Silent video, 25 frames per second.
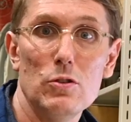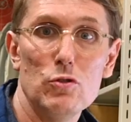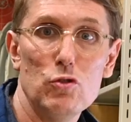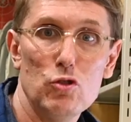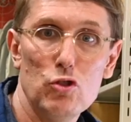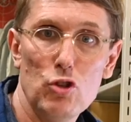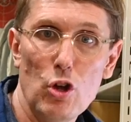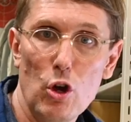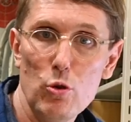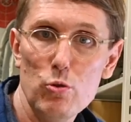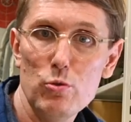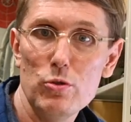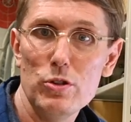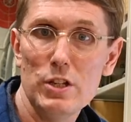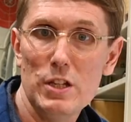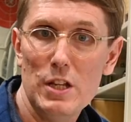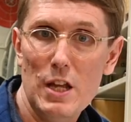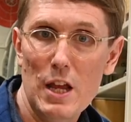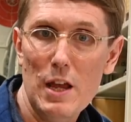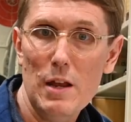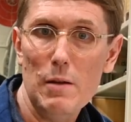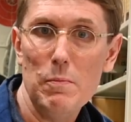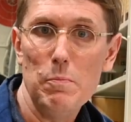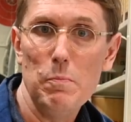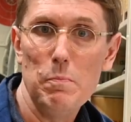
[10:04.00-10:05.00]
don't
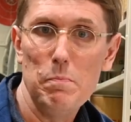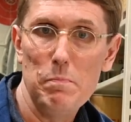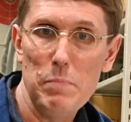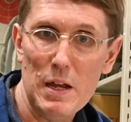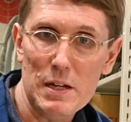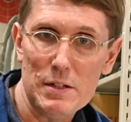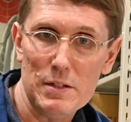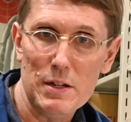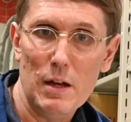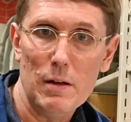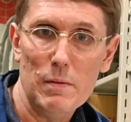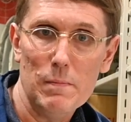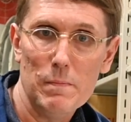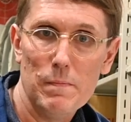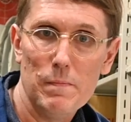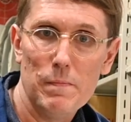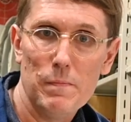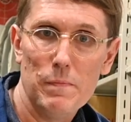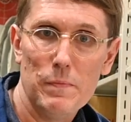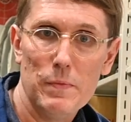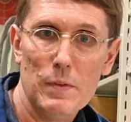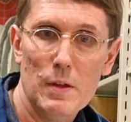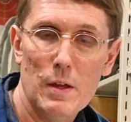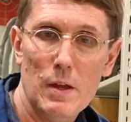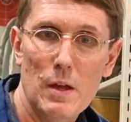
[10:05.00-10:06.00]
get better.
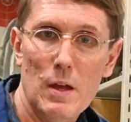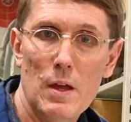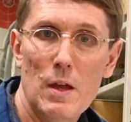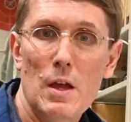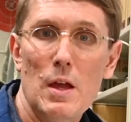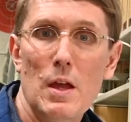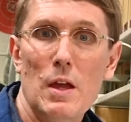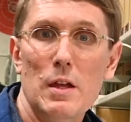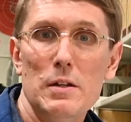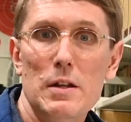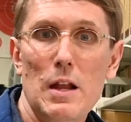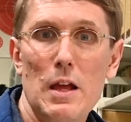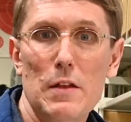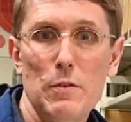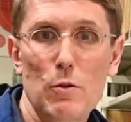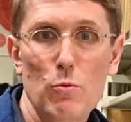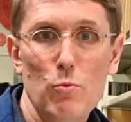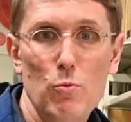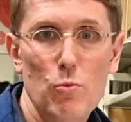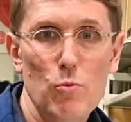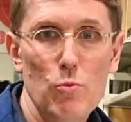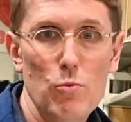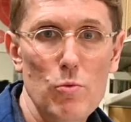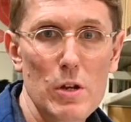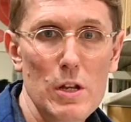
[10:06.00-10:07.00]
Now, the
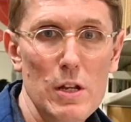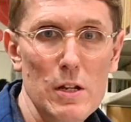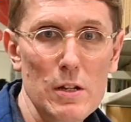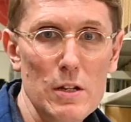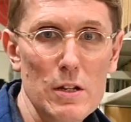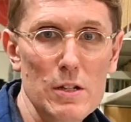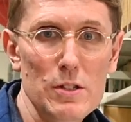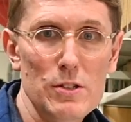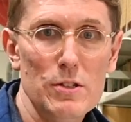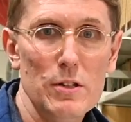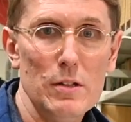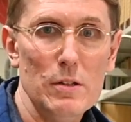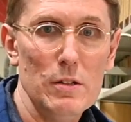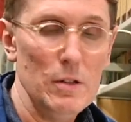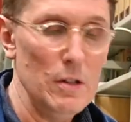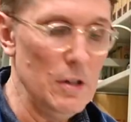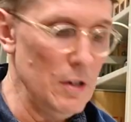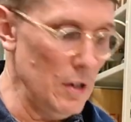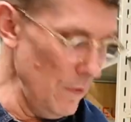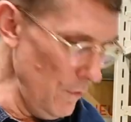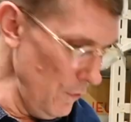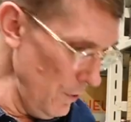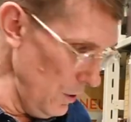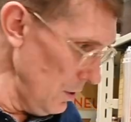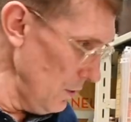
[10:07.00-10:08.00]
really
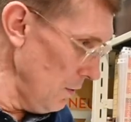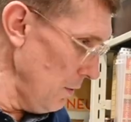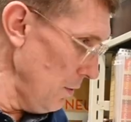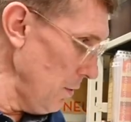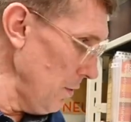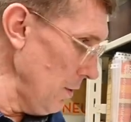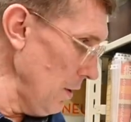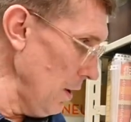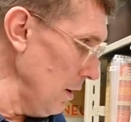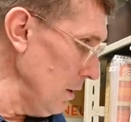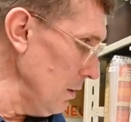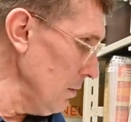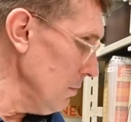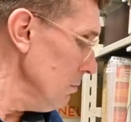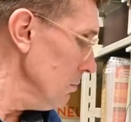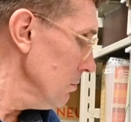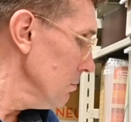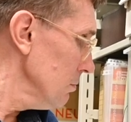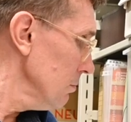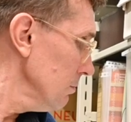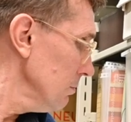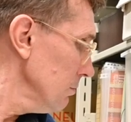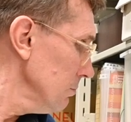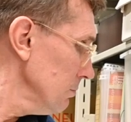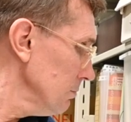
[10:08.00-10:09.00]
significant thing,
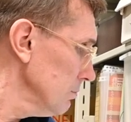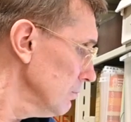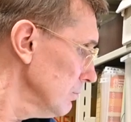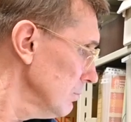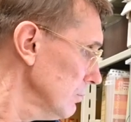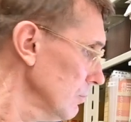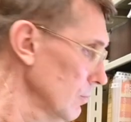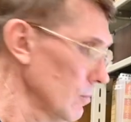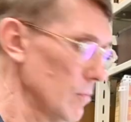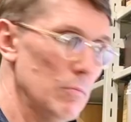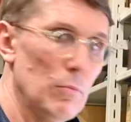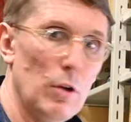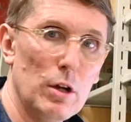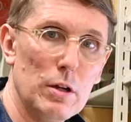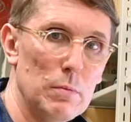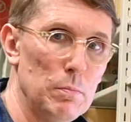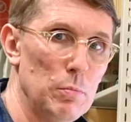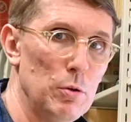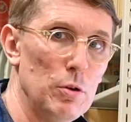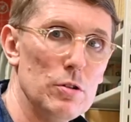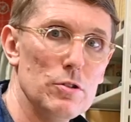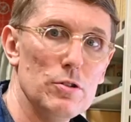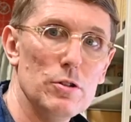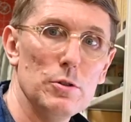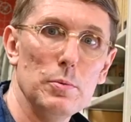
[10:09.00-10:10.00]
my
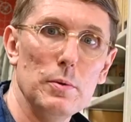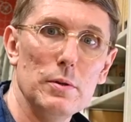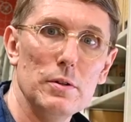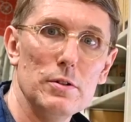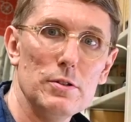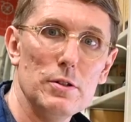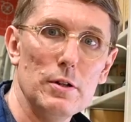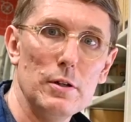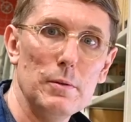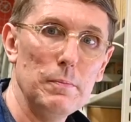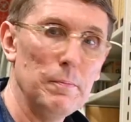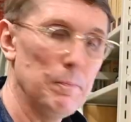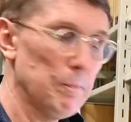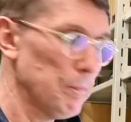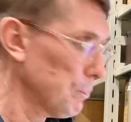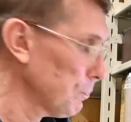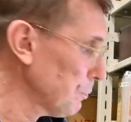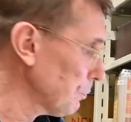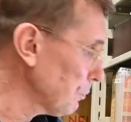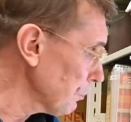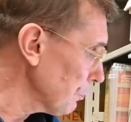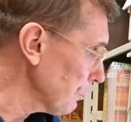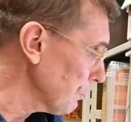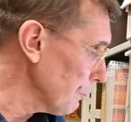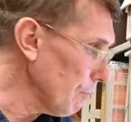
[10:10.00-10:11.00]
computer just went to
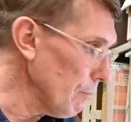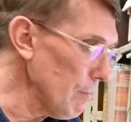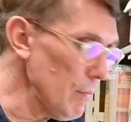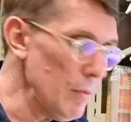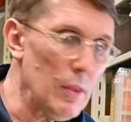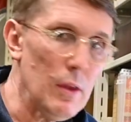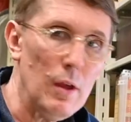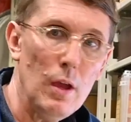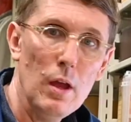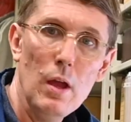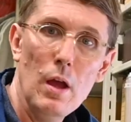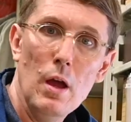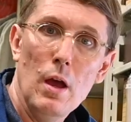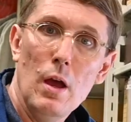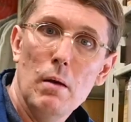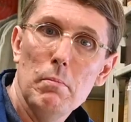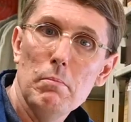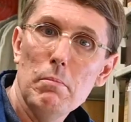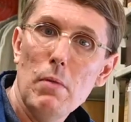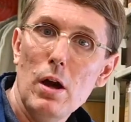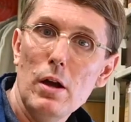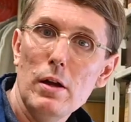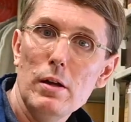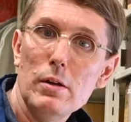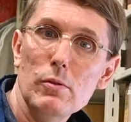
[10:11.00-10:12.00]

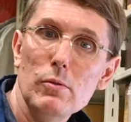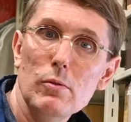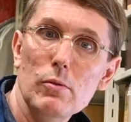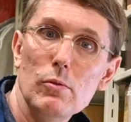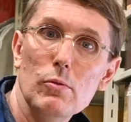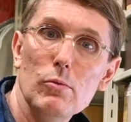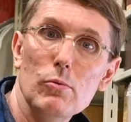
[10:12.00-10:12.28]
sleep.